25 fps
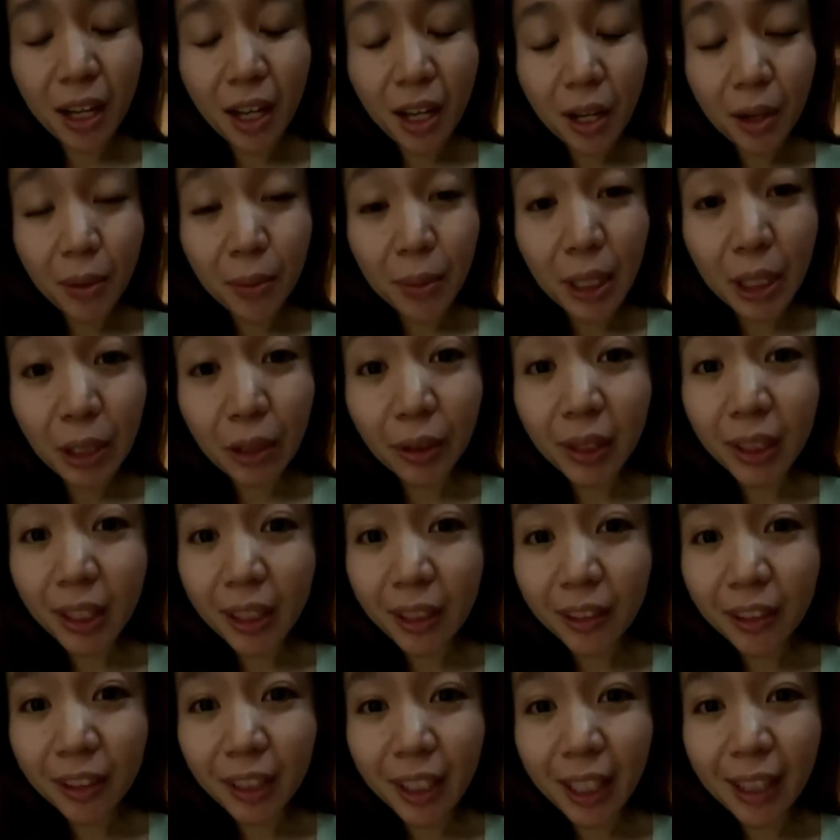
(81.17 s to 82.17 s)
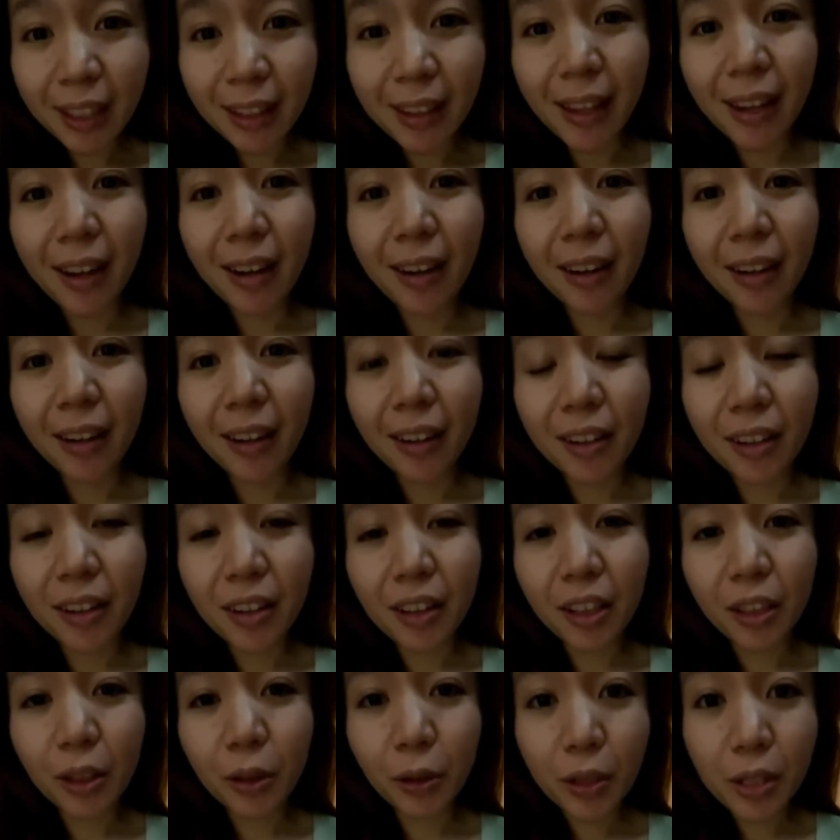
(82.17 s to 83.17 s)
we continue to declare
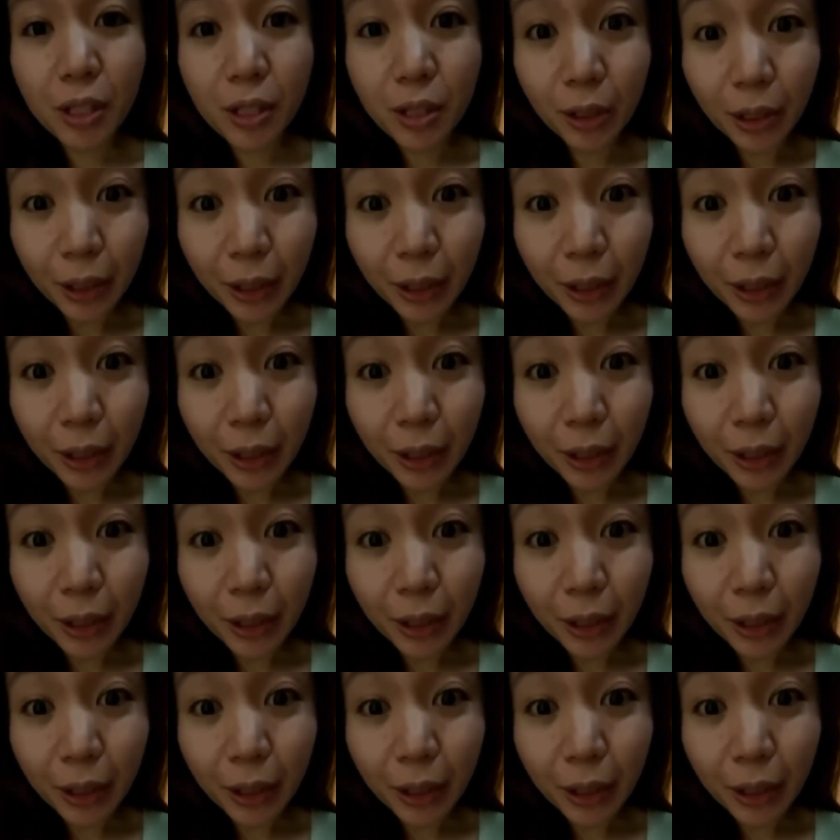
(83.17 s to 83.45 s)
the Lord's